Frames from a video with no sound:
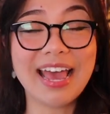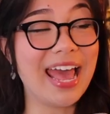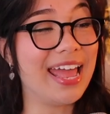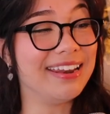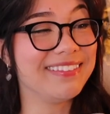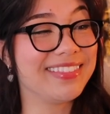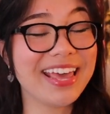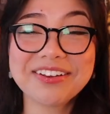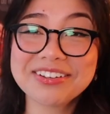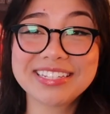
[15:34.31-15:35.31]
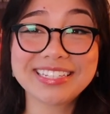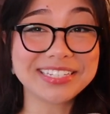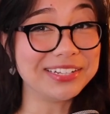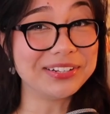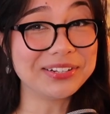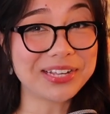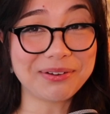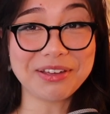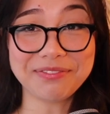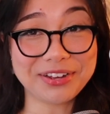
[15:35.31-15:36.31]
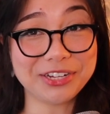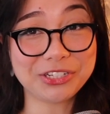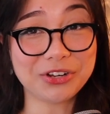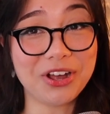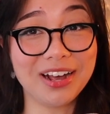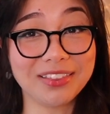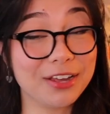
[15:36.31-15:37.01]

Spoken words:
and they are still going very strong.